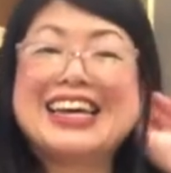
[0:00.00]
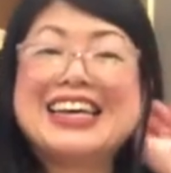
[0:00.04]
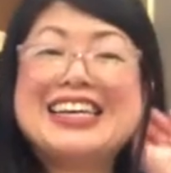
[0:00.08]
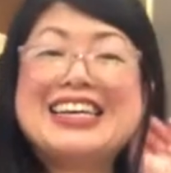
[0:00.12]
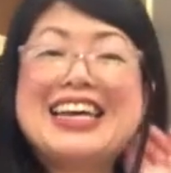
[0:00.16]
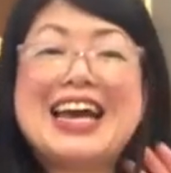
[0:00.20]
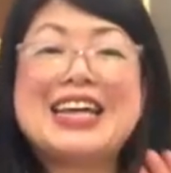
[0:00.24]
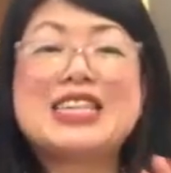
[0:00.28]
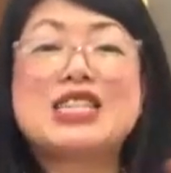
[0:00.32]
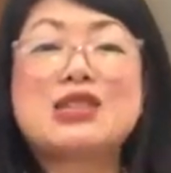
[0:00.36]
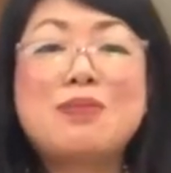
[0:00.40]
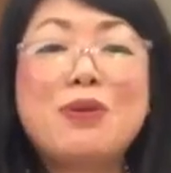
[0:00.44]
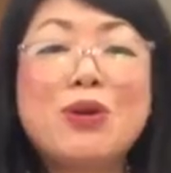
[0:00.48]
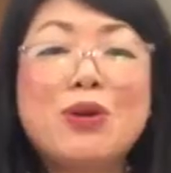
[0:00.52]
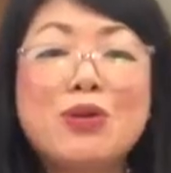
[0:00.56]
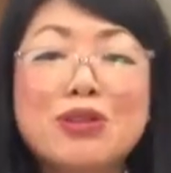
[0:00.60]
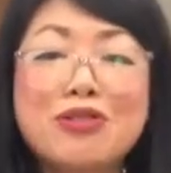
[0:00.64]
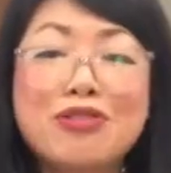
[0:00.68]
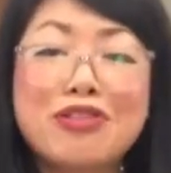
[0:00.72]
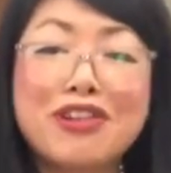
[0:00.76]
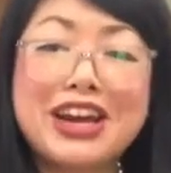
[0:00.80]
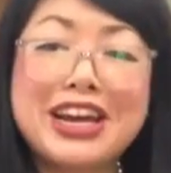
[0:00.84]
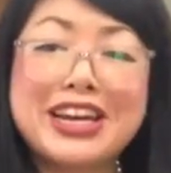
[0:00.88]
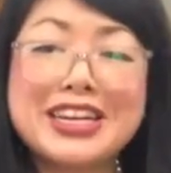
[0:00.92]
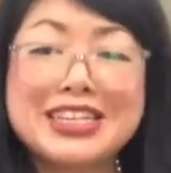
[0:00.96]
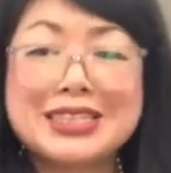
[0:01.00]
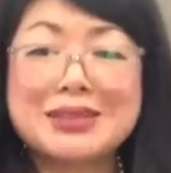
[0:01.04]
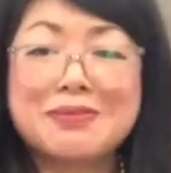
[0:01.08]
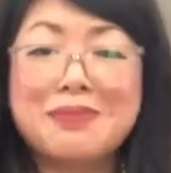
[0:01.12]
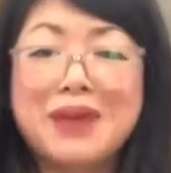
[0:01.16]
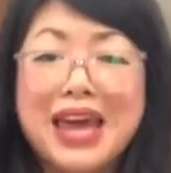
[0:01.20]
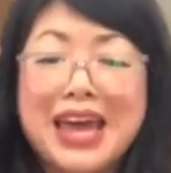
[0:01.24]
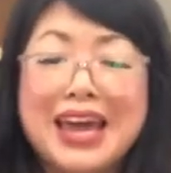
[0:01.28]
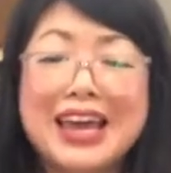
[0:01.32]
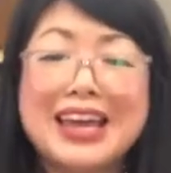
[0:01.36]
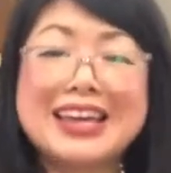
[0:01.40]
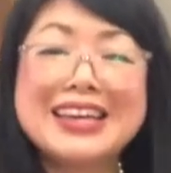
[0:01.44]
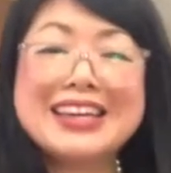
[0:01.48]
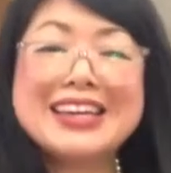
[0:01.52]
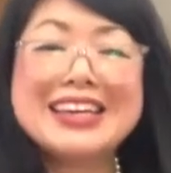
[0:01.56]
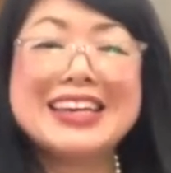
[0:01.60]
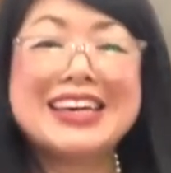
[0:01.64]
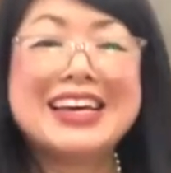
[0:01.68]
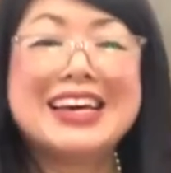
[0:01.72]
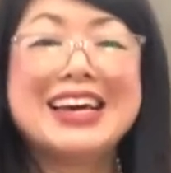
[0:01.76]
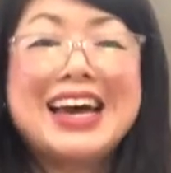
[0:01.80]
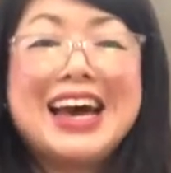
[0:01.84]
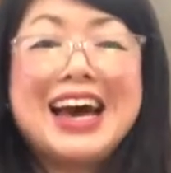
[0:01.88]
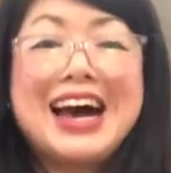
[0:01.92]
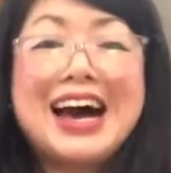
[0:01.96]
yeah, support the freaks, me.
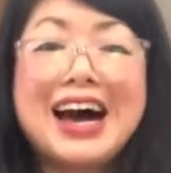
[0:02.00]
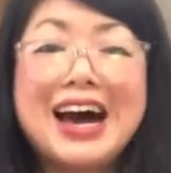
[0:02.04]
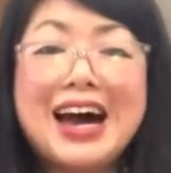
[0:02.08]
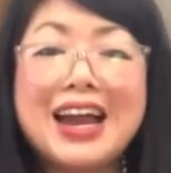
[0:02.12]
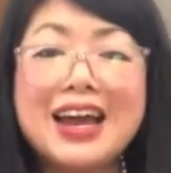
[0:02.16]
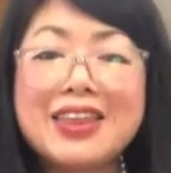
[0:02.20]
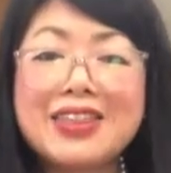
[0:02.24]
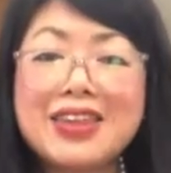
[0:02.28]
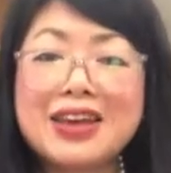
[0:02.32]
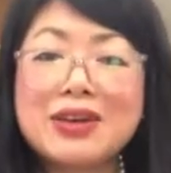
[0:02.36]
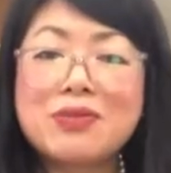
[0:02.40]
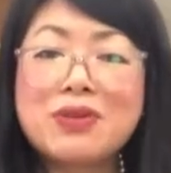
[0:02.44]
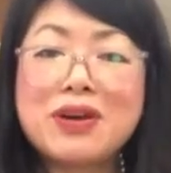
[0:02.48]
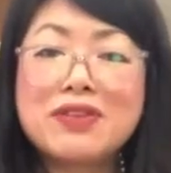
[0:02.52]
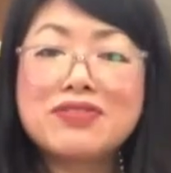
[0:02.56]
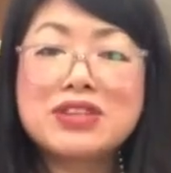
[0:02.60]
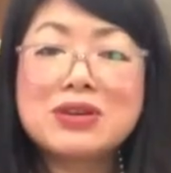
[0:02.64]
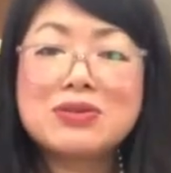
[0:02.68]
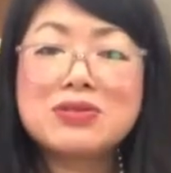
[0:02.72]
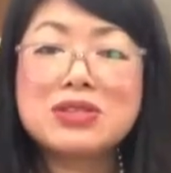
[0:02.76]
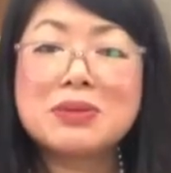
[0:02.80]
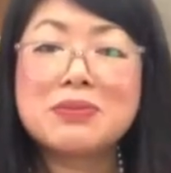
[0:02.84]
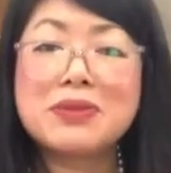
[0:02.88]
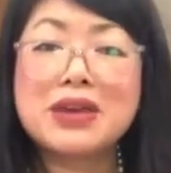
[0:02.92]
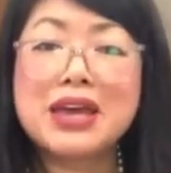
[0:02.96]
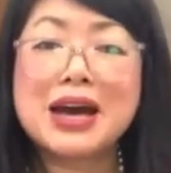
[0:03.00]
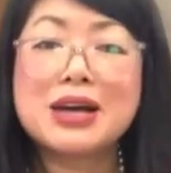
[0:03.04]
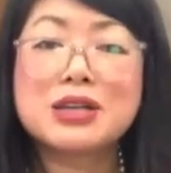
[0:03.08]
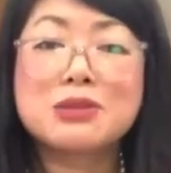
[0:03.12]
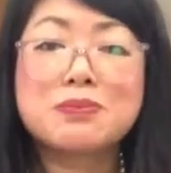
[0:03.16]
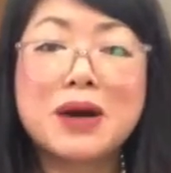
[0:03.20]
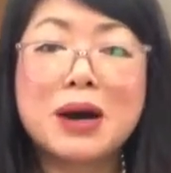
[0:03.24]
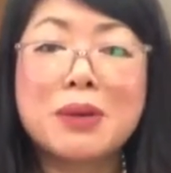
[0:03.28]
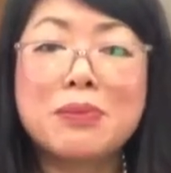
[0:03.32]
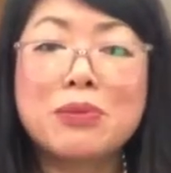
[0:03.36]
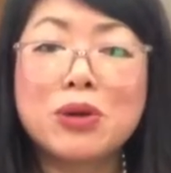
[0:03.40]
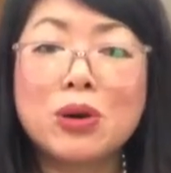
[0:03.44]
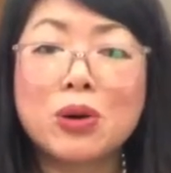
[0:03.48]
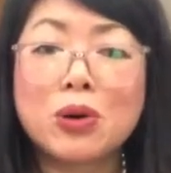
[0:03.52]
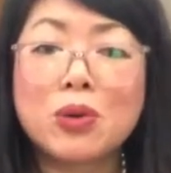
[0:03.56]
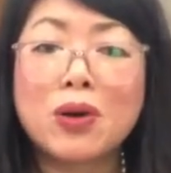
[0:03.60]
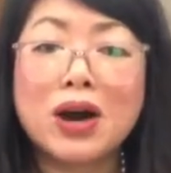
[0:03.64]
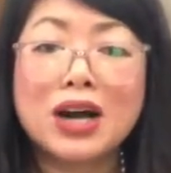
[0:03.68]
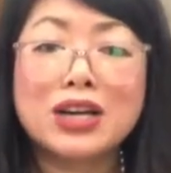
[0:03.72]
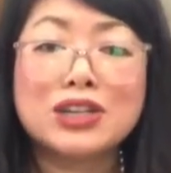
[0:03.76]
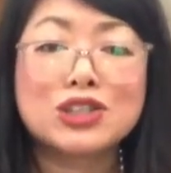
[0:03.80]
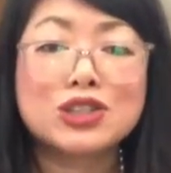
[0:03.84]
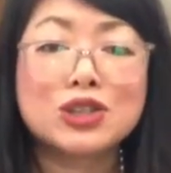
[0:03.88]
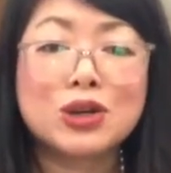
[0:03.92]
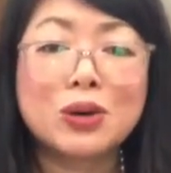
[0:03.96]
I think we have sold something else, but I'm not
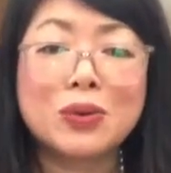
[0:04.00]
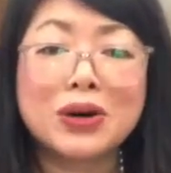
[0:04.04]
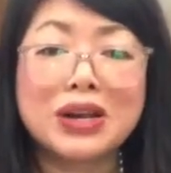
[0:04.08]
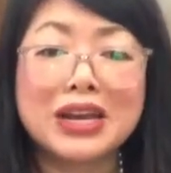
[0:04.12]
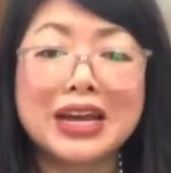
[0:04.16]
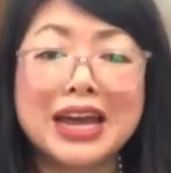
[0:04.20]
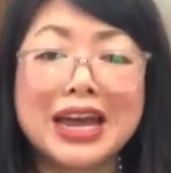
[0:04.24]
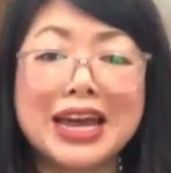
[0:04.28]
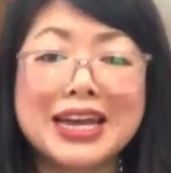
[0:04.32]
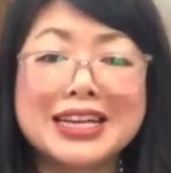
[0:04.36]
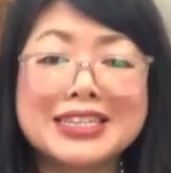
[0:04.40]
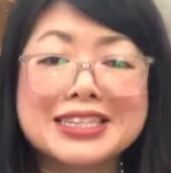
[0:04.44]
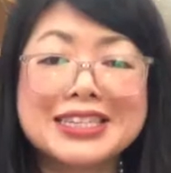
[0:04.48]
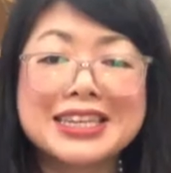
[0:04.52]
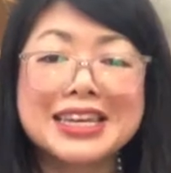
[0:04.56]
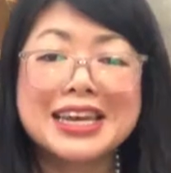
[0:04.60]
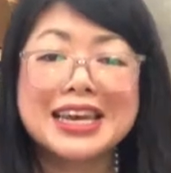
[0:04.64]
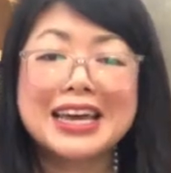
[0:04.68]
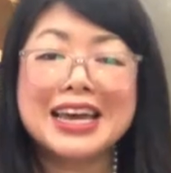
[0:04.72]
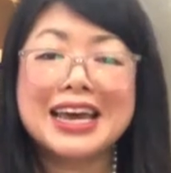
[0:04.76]
quite sure what it is.